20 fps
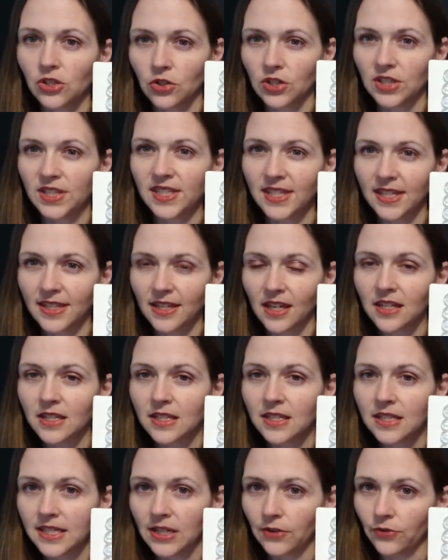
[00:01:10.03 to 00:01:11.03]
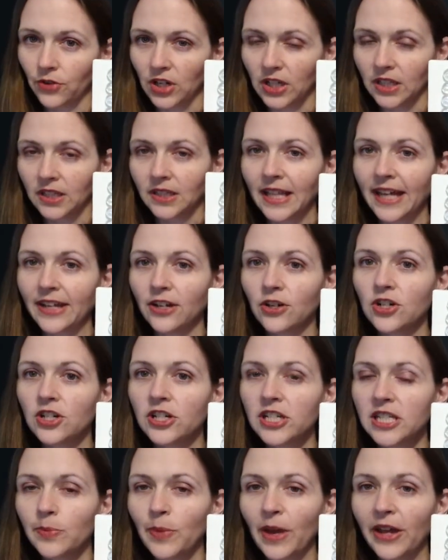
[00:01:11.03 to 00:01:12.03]
you could see the different
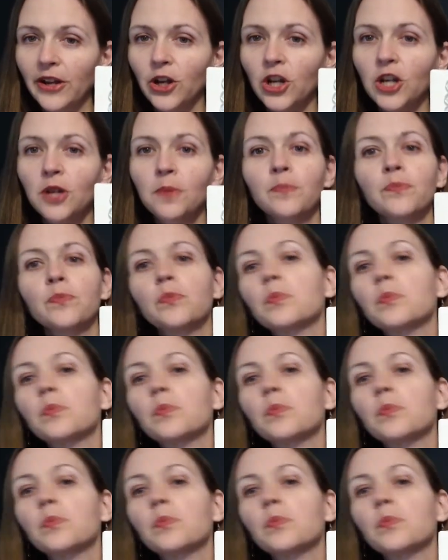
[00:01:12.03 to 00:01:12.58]
letters better.